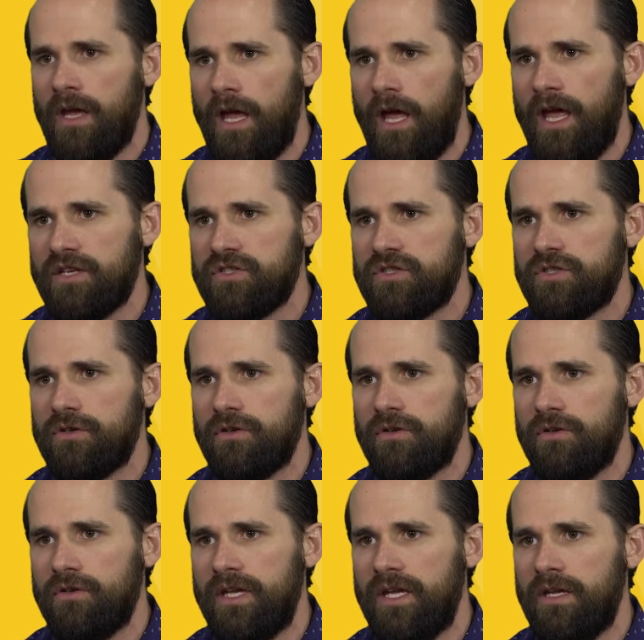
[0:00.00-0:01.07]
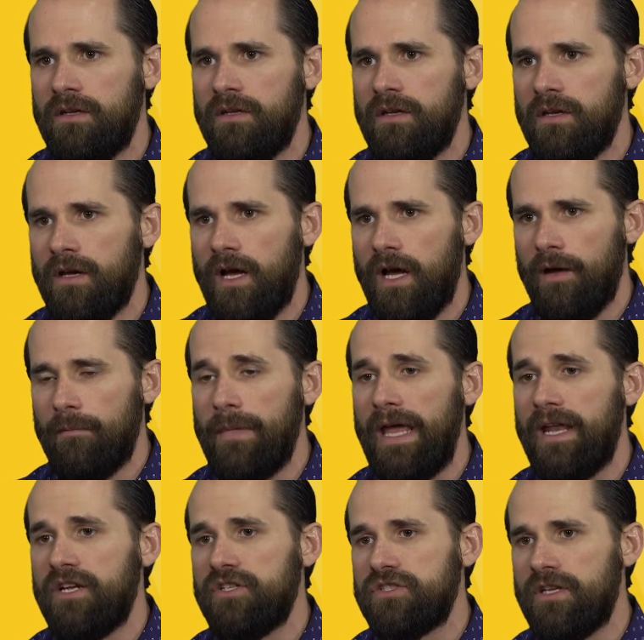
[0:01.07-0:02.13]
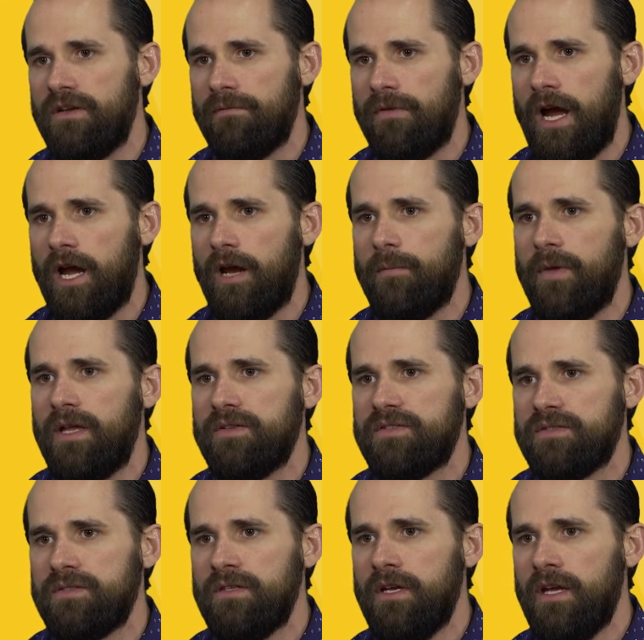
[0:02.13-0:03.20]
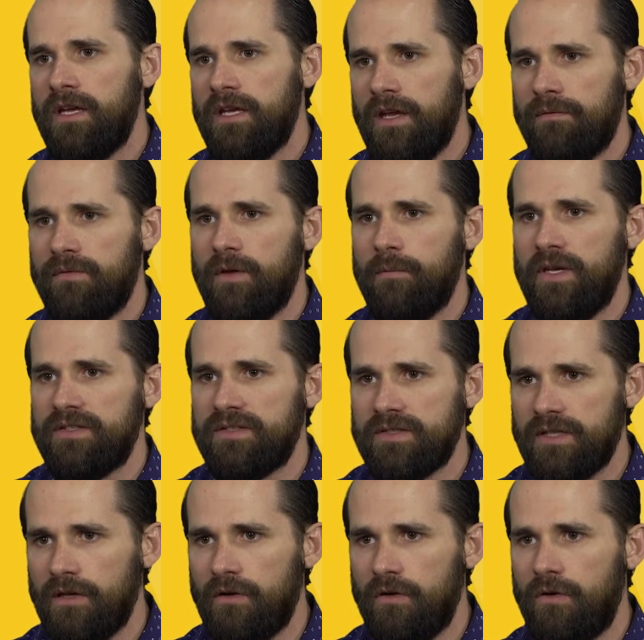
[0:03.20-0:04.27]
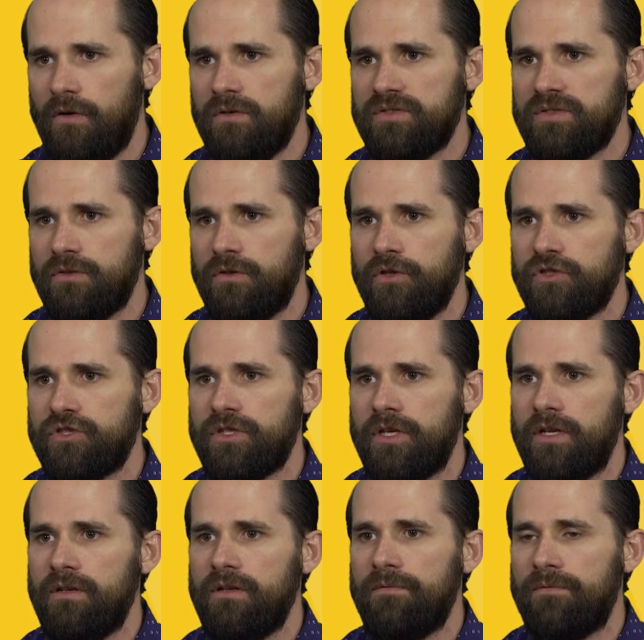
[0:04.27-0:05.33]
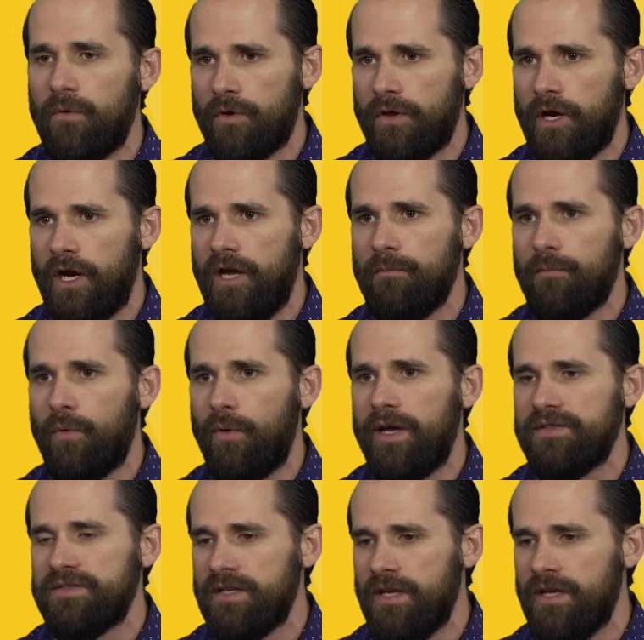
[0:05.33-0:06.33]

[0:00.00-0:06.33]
externally managed environments, give them a single solution for their endpoints,